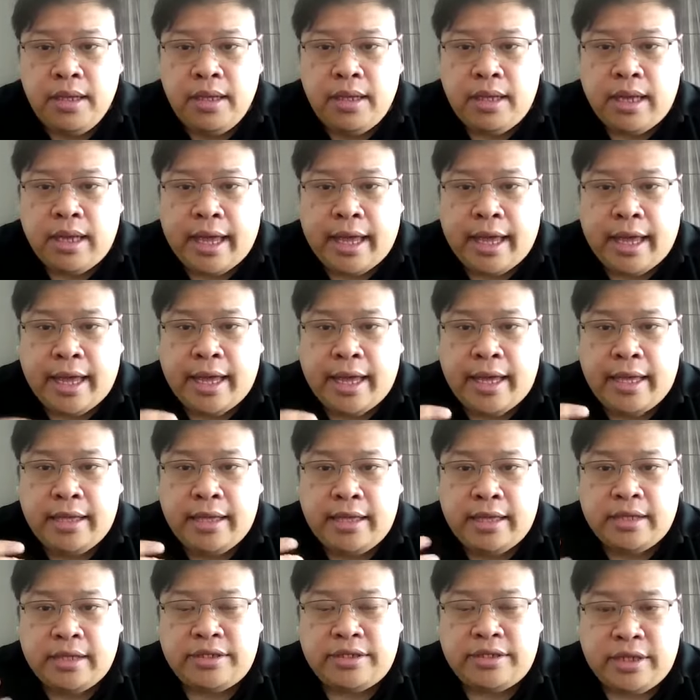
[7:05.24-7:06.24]
And
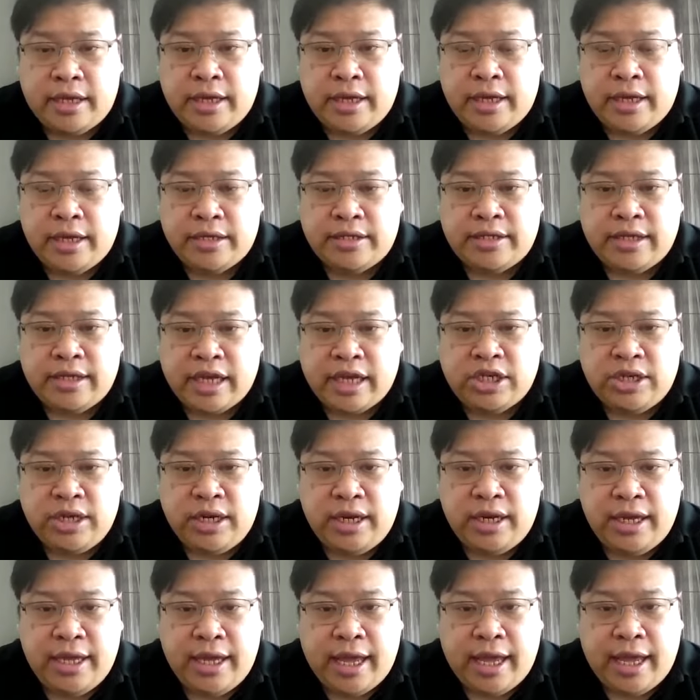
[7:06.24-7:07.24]
this is
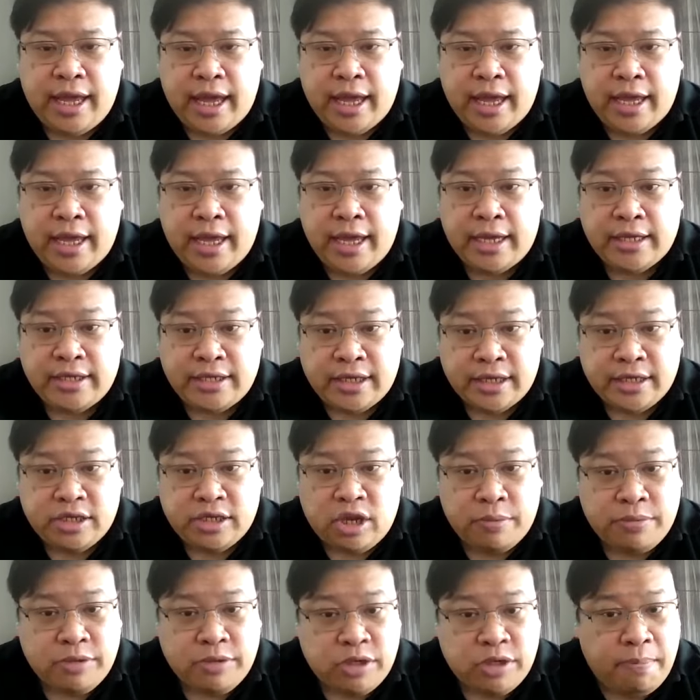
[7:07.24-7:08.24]
actually a
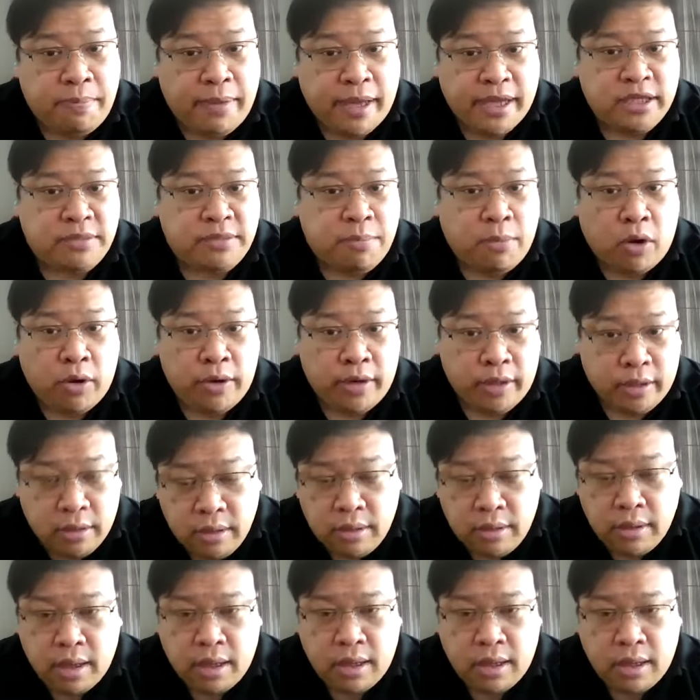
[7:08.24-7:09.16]
subscription-based model.